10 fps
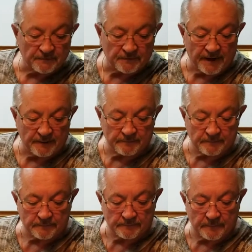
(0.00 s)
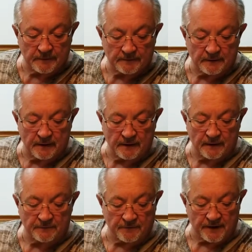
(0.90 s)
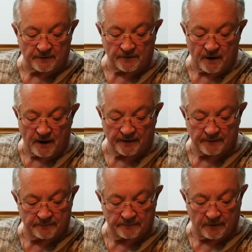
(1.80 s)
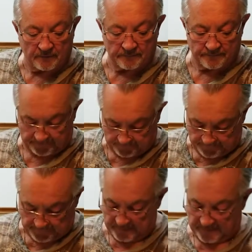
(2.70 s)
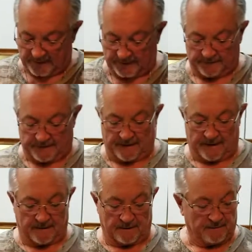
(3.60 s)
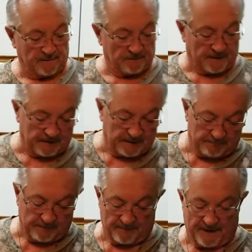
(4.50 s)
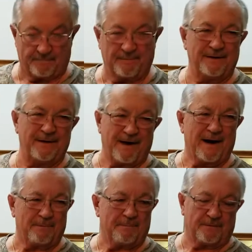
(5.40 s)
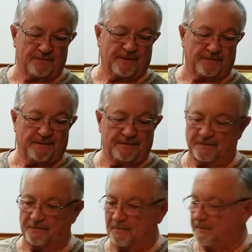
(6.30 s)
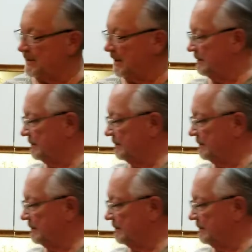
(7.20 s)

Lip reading: that, but our director caught it, so got to get that on there because we got to keep them happy. And they're happy because they get to eat this when they're done.